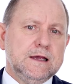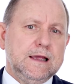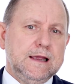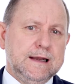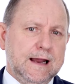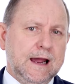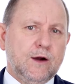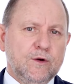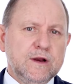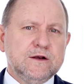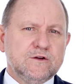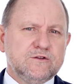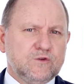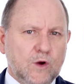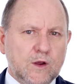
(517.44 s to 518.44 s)
in our
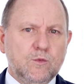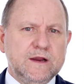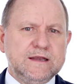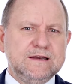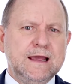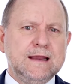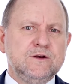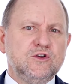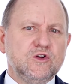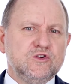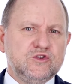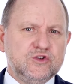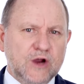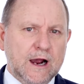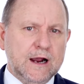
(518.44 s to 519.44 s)
industry, we tend to
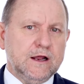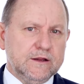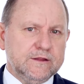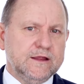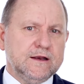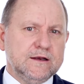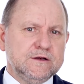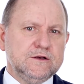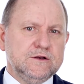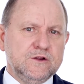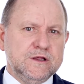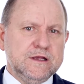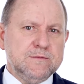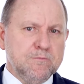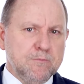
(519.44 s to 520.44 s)
chunk
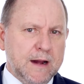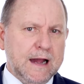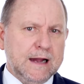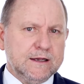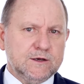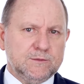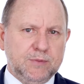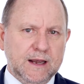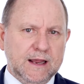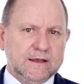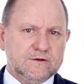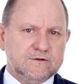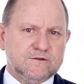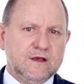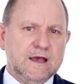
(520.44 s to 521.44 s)
the
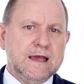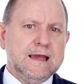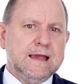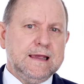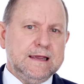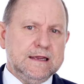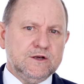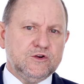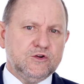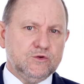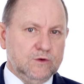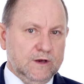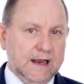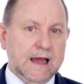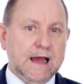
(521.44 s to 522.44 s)
marketplace into
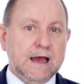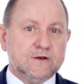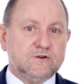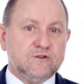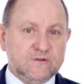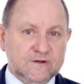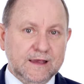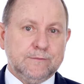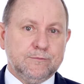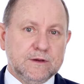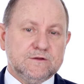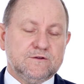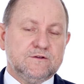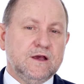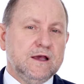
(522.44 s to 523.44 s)
large
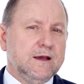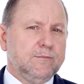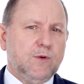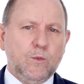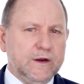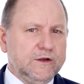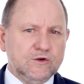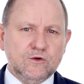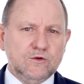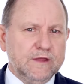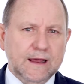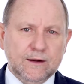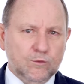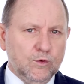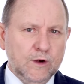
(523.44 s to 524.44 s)
segments, but we do
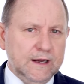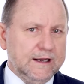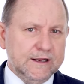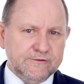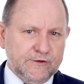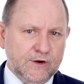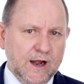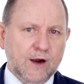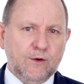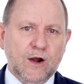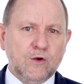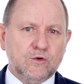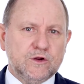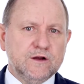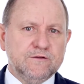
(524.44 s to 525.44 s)
that really for our
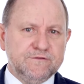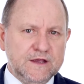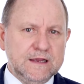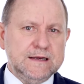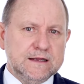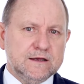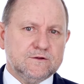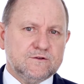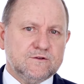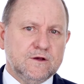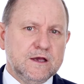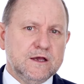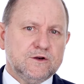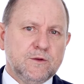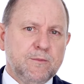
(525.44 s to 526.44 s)
own convenience
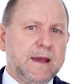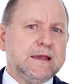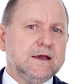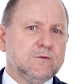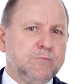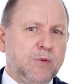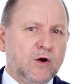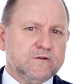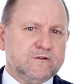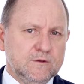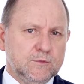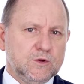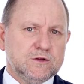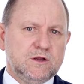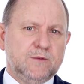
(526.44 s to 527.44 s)
to make it
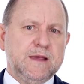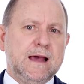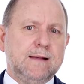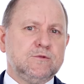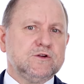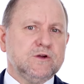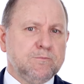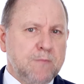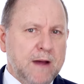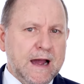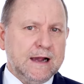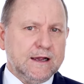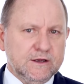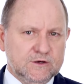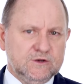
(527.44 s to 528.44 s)
possible to be able to
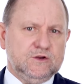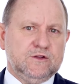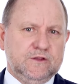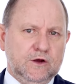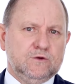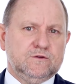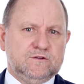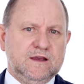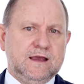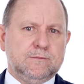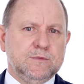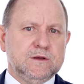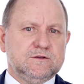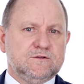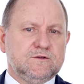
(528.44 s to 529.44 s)
market to those
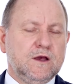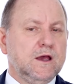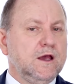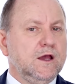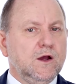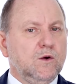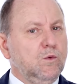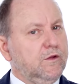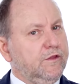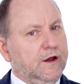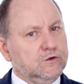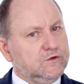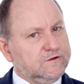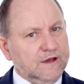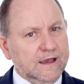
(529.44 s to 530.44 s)
segments. Well,
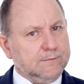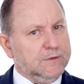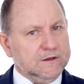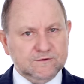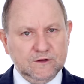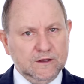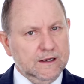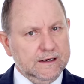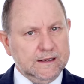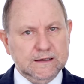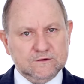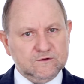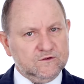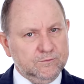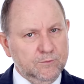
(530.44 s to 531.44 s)
those segments are going to
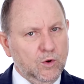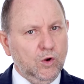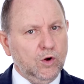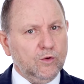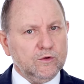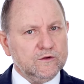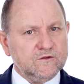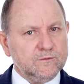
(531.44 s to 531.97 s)
get smaller and